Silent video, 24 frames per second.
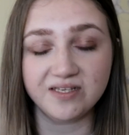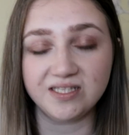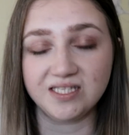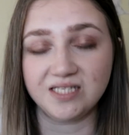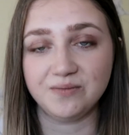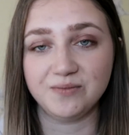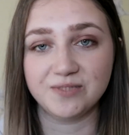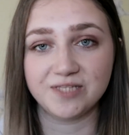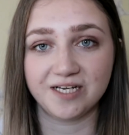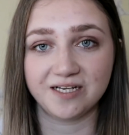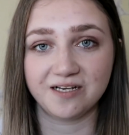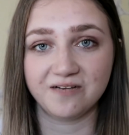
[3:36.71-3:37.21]
he
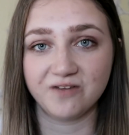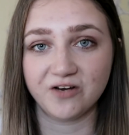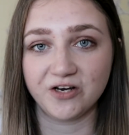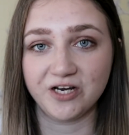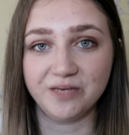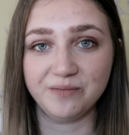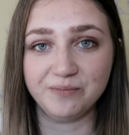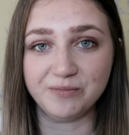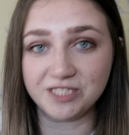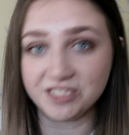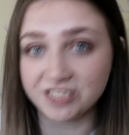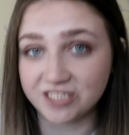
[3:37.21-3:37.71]
seems like a
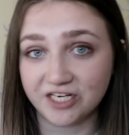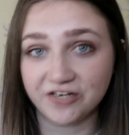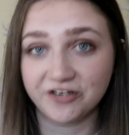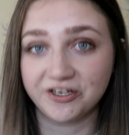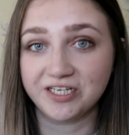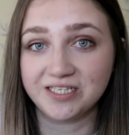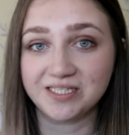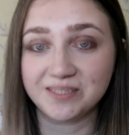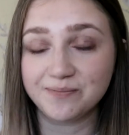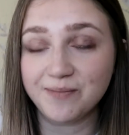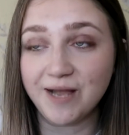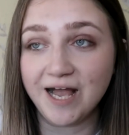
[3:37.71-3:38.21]
very
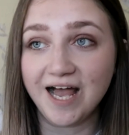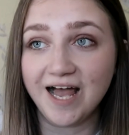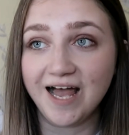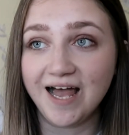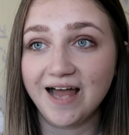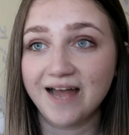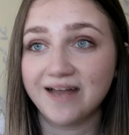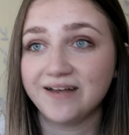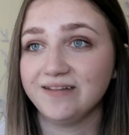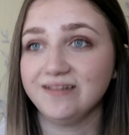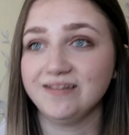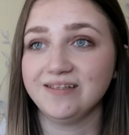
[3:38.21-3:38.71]
mysterious
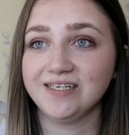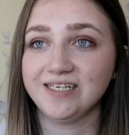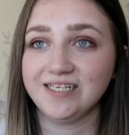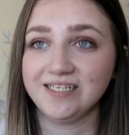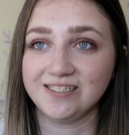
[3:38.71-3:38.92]
man and that